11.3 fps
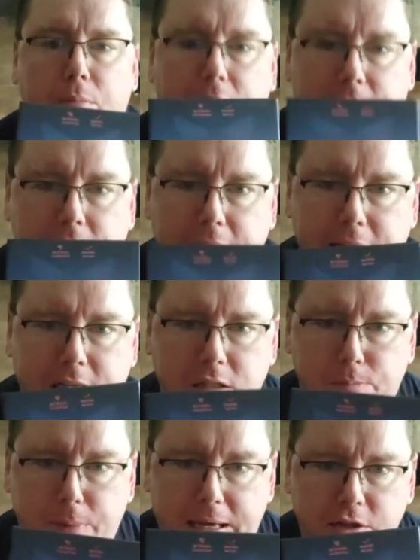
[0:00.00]
but the
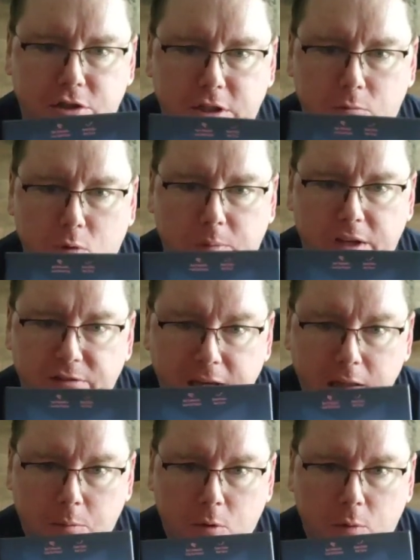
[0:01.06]
expansion will be
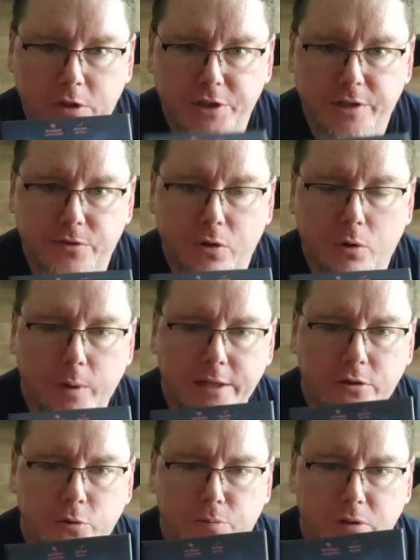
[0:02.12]
available, which gives you a way
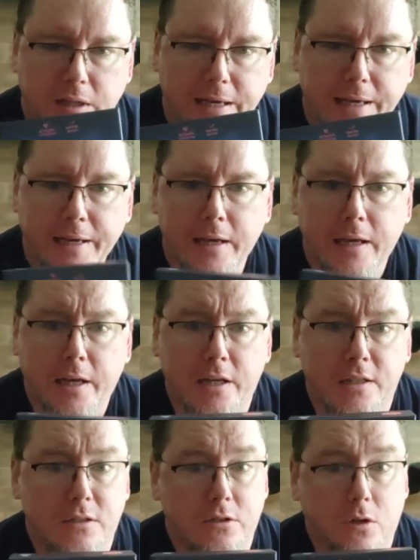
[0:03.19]
to play
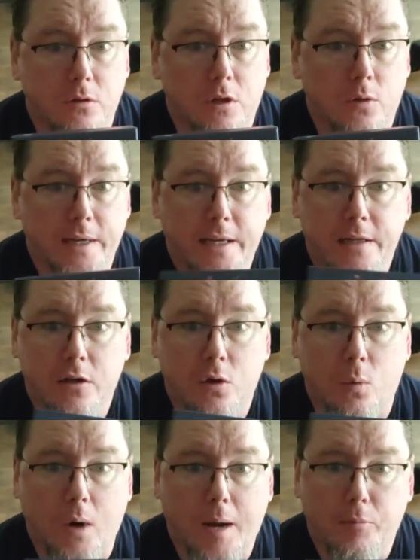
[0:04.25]
solo and
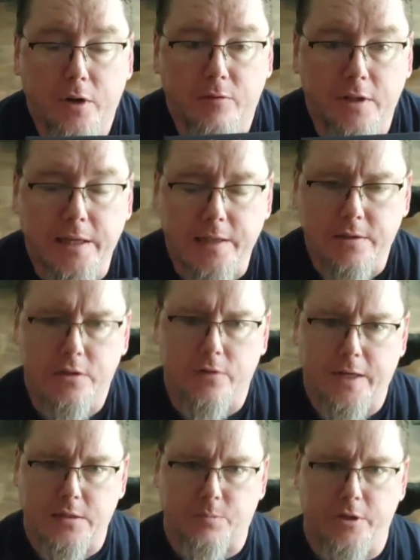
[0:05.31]
cooperatively,
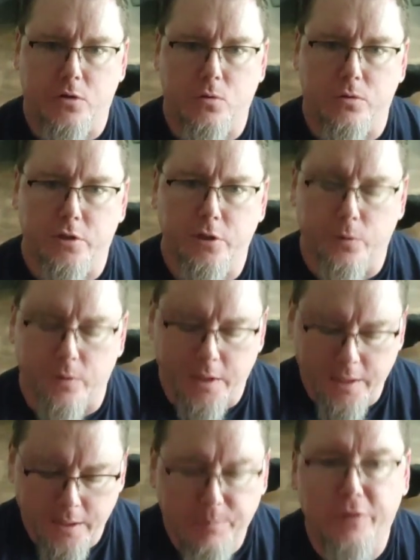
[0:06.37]
so that's pretty cool too.
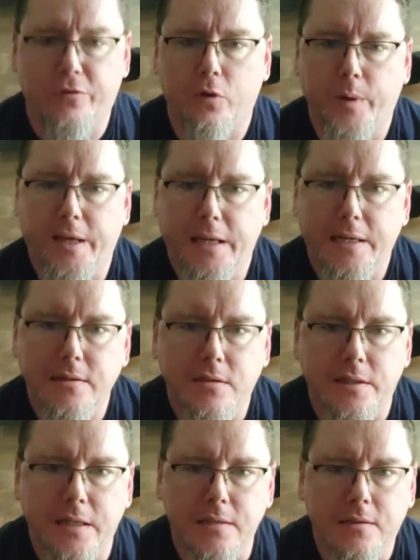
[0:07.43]
Before we get
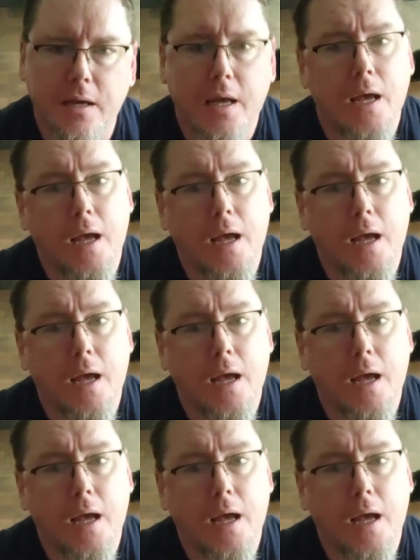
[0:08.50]
into this,